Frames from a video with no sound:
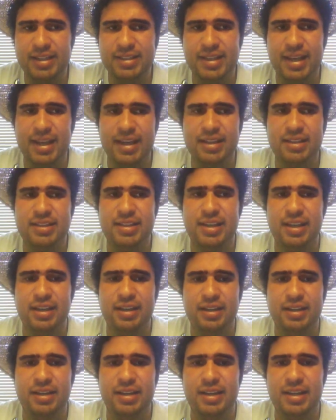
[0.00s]

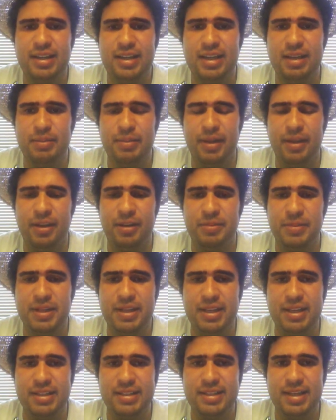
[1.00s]
18. He emailed
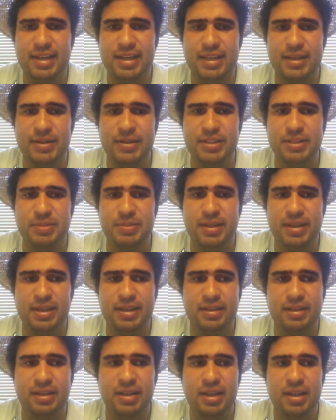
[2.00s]
me. He said he was
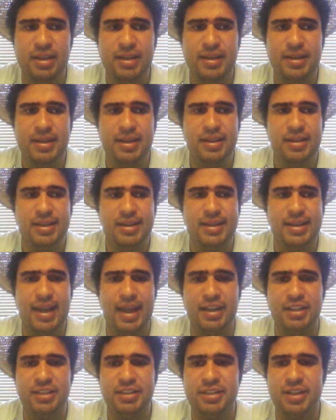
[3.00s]
being
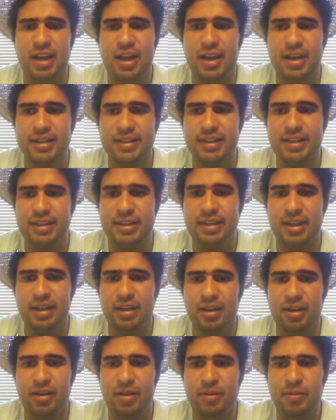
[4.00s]
gang stalked, and
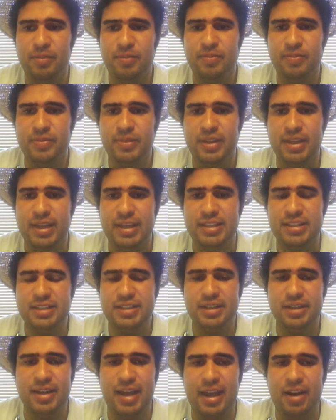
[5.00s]
he's
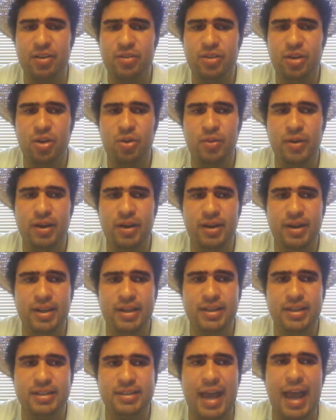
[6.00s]
still, I don't know where
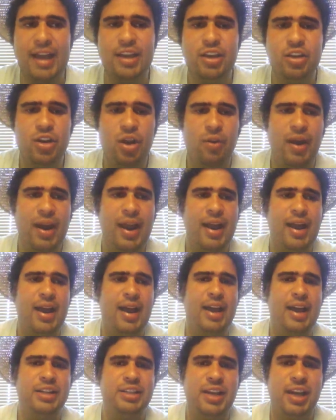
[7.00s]
he is. You know what?
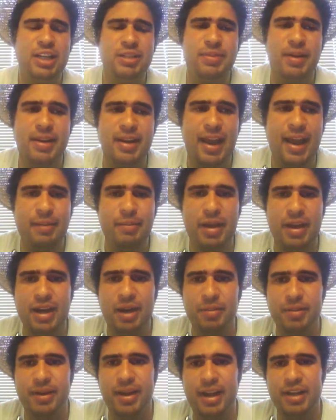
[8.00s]
I changed my
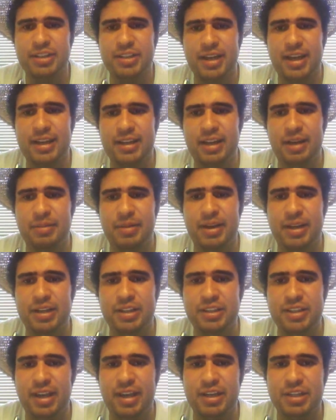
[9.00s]
number ended up
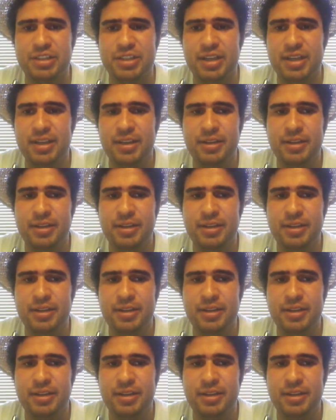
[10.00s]
getting changed,